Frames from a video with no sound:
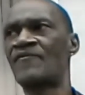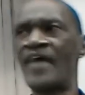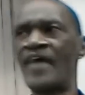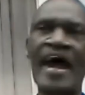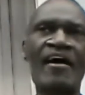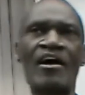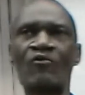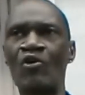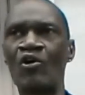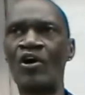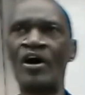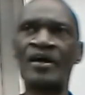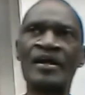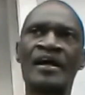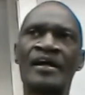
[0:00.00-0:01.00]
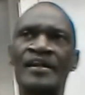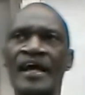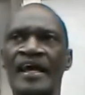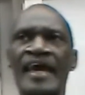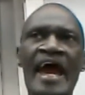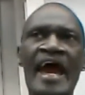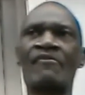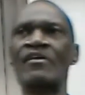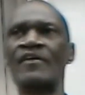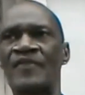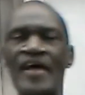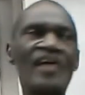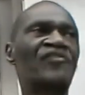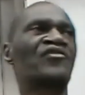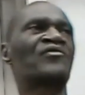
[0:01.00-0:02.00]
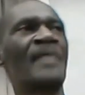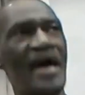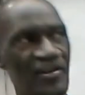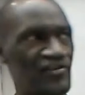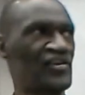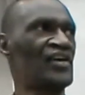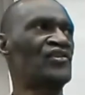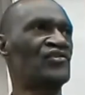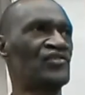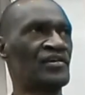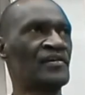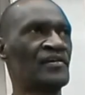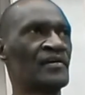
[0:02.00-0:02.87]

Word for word: very one to carry this message